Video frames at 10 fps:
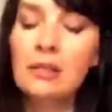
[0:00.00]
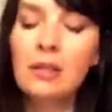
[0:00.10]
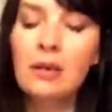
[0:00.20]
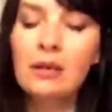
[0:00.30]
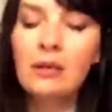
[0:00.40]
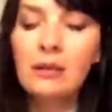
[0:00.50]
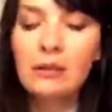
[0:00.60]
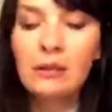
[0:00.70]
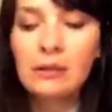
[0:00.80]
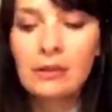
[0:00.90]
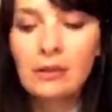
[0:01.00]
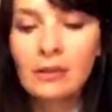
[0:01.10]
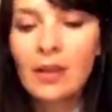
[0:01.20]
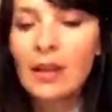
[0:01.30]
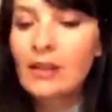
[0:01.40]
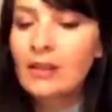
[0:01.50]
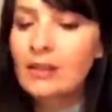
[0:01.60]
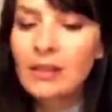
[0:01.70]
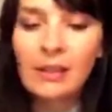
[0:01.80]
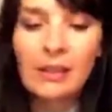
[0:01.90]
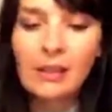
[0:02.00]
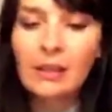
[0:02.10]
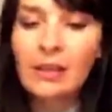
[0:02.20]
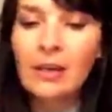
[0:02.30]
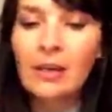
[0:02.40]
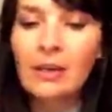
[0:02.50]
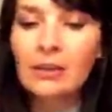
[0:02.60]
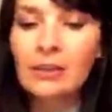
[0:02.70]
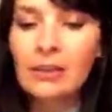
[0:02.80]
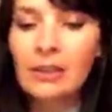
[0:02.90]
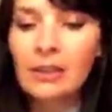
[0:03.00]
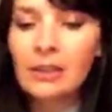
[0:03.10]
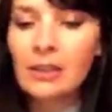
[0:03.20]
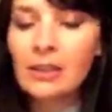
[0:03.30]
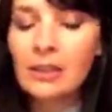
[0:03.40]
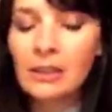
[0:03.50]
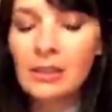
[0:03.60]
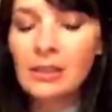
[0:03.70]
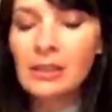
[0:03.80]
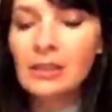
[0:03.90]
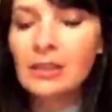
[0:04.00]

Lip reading: sun sinking on the sea.